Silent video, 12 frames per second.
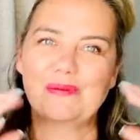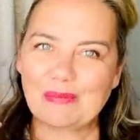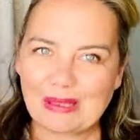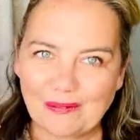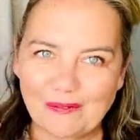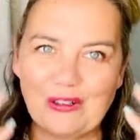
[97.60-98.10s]

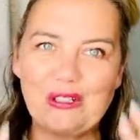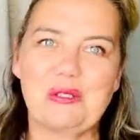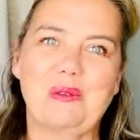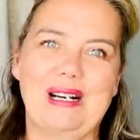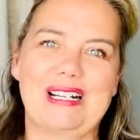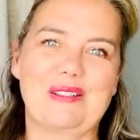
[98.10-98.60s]
But the
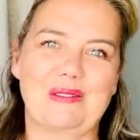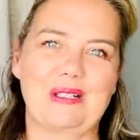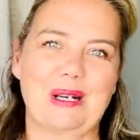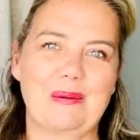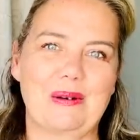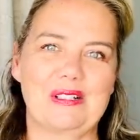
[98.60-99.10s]
first one I just want
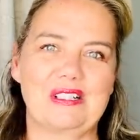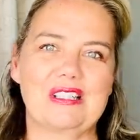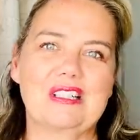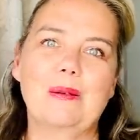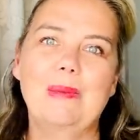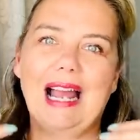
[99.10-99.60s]
to talk about is,
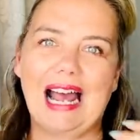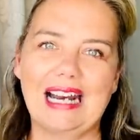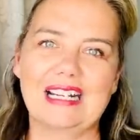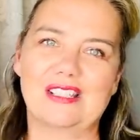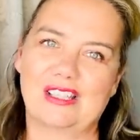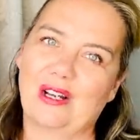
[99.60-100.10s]
just to be
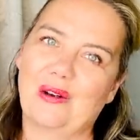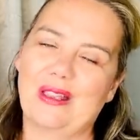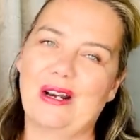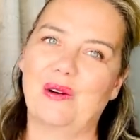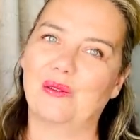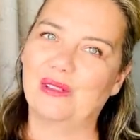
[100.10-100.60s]
honest though,
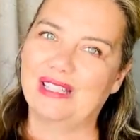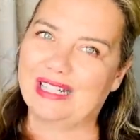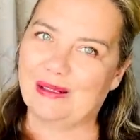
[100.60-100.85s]
they don't really